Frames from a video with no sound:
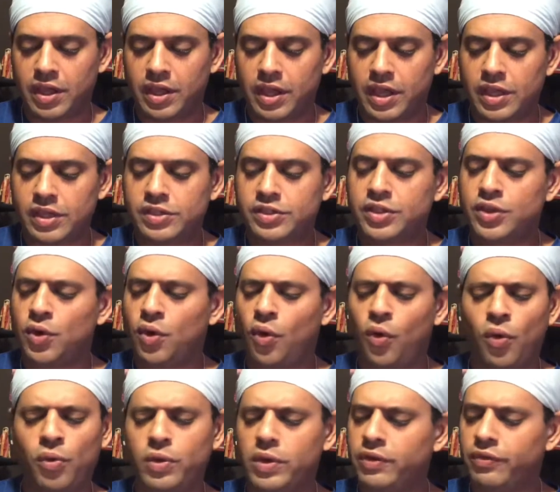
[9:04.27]
is the
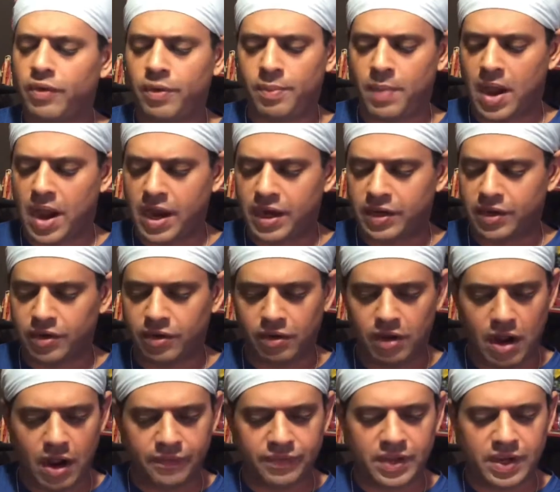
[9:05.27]
only reminder
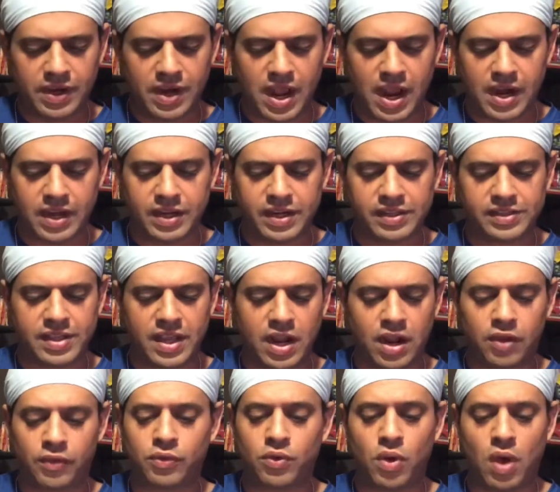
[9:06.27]
of the 90s
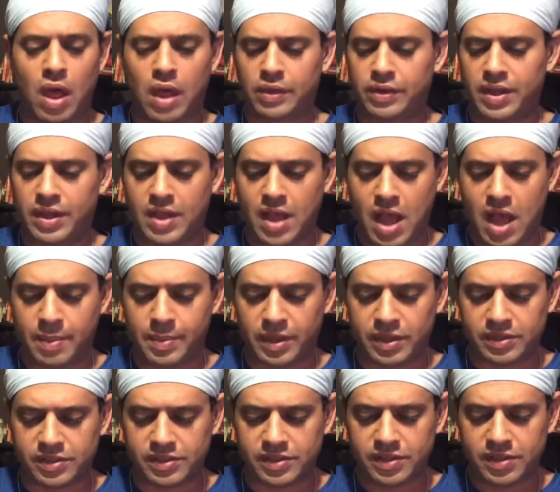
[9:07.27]
era of quality
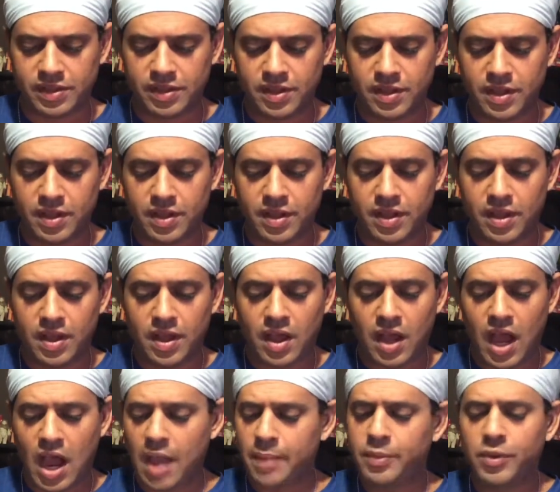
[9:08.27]
comics.
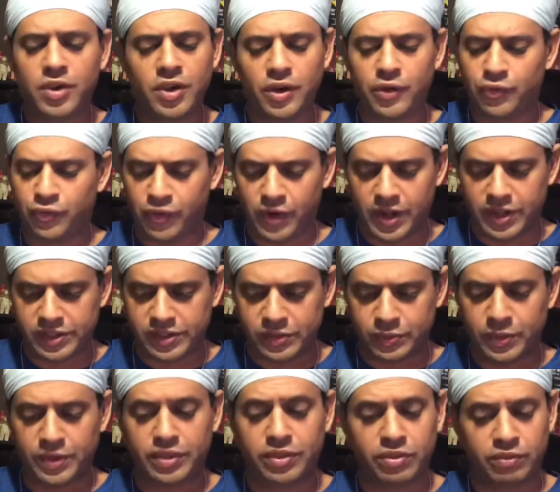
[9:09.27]
I'm good friends
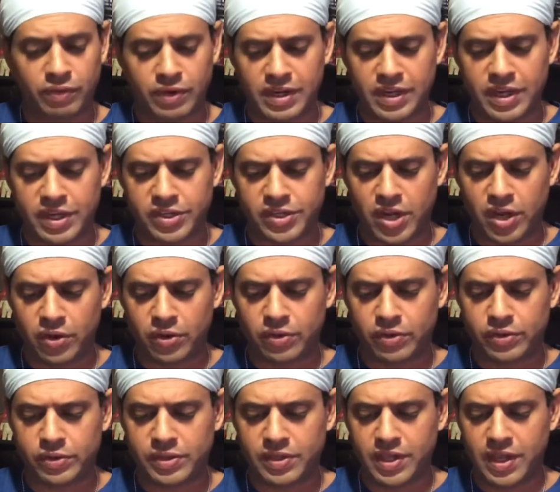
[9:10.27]
with 3D
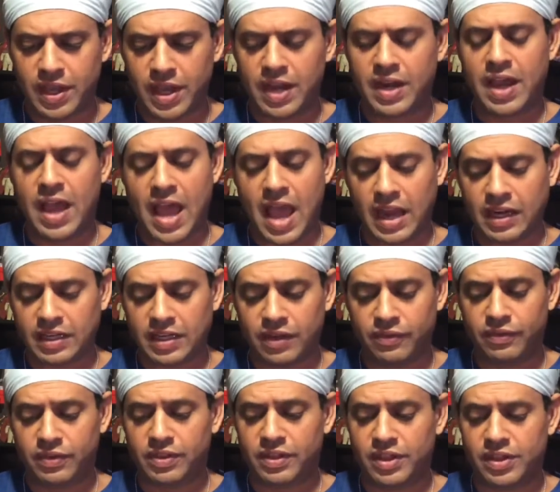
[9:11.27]
Joes and
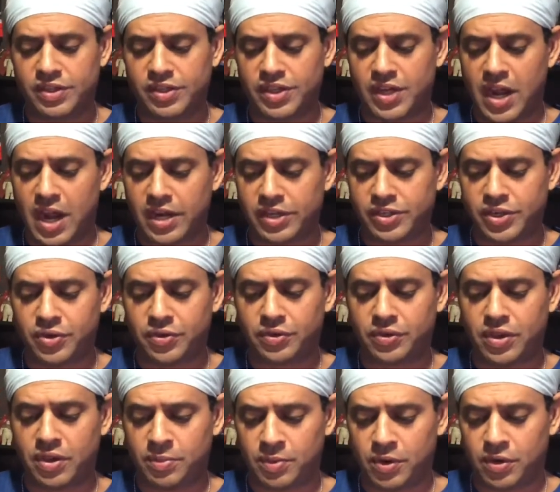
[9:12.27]
active in the G.I. Joe
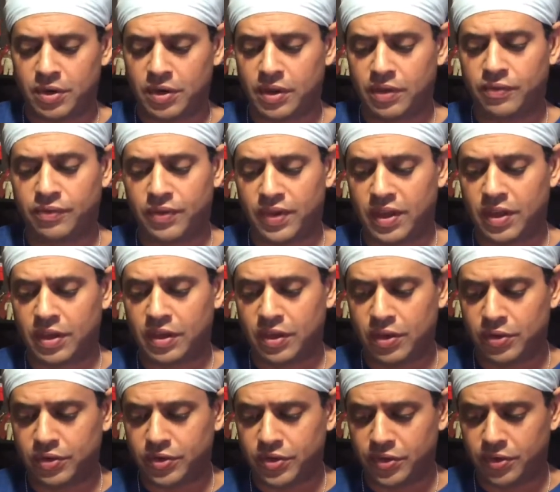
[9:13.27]
community
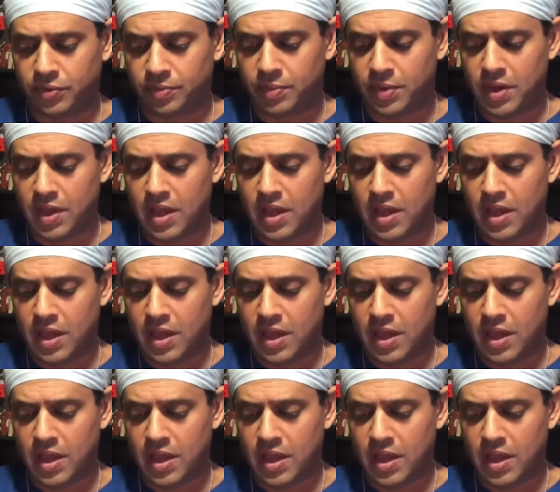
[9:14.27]
via YouTube.